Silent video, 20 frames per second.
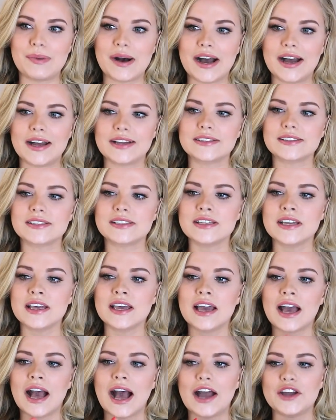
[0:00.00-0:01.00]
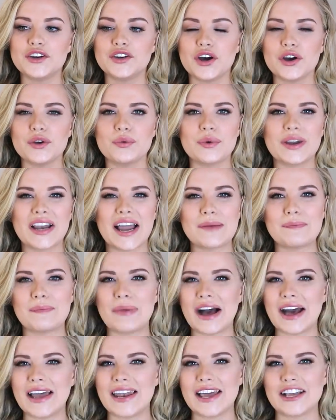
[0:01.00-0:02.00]
but I know when I
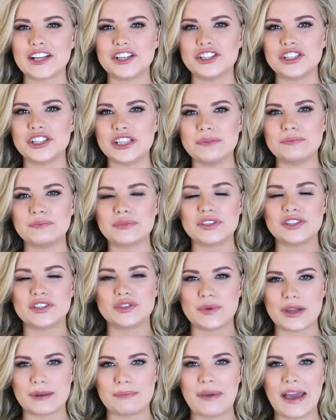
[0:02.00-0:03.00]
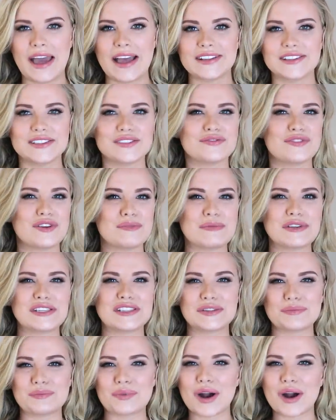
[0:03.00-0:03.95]
buy like cheap sweatpants from Mr.